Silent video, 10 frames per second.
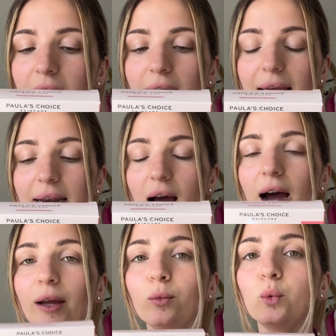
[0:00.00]
And
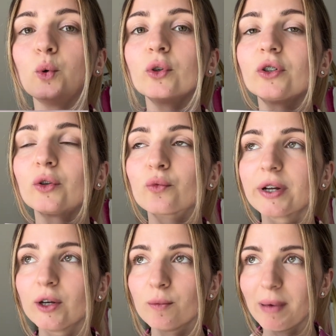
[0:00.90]
I would
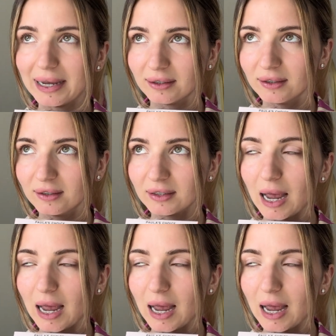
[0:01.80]
recommend